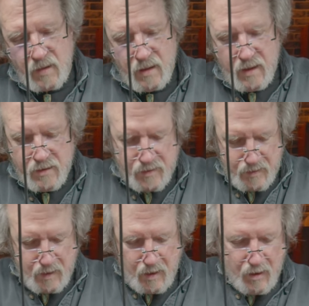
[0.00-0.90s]
This
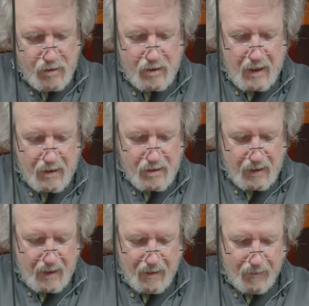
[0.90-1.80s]
should actually
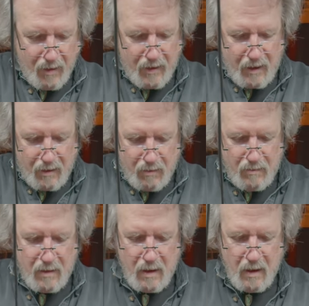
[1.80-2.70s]
have audio
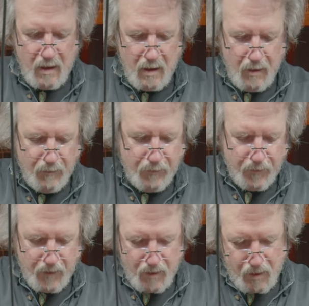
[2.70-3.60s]

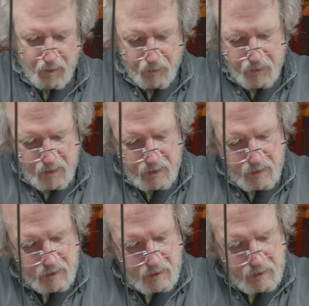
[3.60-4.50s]
from
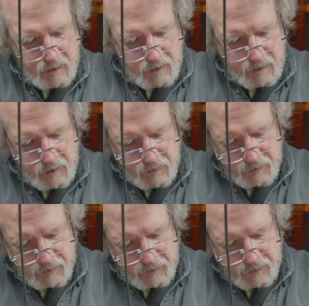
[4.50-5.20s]
the